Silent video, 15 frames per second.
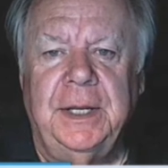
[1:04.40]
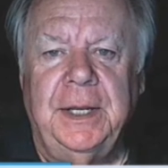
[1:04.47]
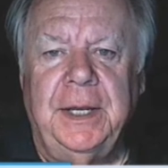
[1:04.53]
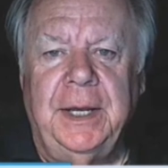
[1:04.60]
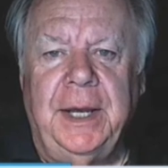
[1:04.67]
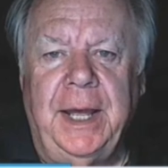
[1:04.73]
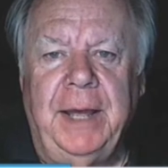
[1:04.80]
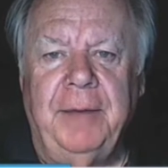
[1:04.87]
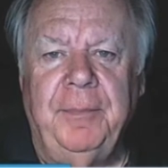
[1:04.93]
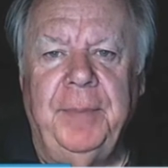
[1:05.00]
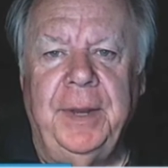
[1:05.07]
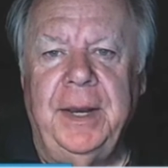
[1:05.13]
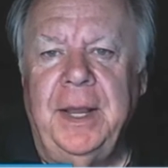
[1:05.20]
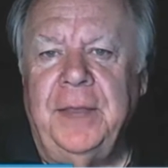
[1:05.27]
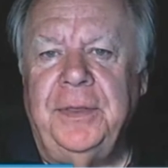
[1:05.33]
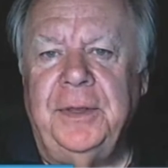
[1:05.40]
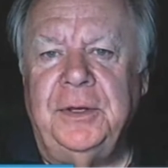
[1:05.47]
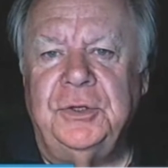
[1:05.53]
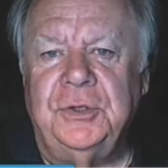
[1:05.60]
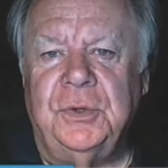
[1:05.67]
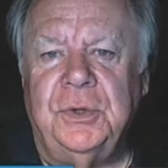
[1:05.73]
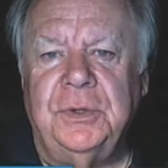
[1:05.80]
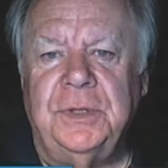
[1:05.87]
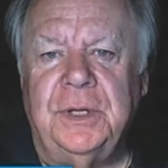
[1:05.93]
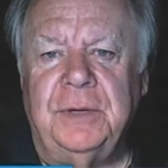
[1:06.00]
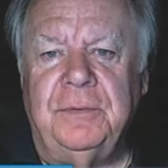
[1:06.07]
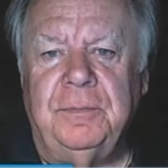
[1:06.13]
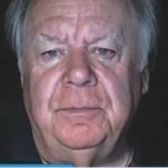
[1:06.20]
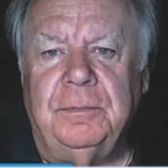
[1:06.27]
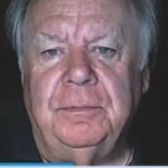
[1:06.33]
have been nothing short
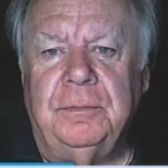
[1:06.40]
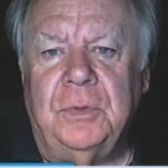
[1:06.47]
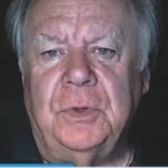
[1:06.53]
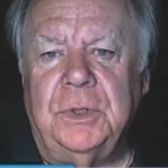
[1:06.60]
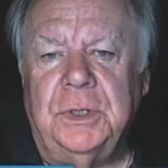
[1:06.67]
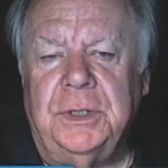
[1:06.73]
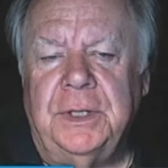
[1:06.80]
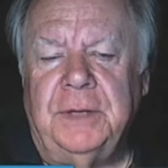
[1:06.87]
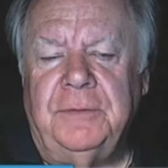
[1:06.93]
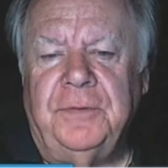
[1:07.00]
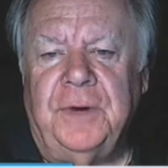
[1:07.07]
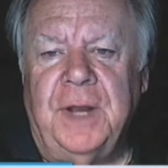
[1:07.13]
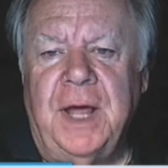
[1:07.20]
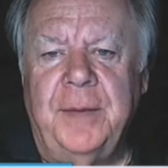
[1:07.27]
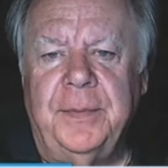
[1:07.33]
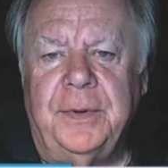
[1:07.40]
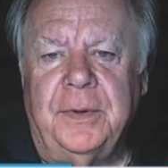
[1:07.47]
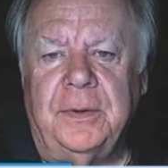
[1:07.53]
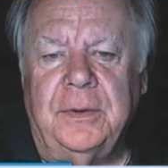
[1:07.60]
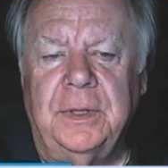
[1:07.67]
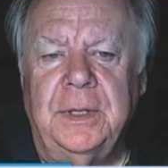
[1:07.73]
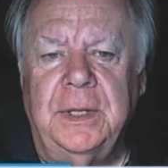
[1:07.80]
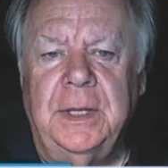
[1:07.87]
than more than phenomenal.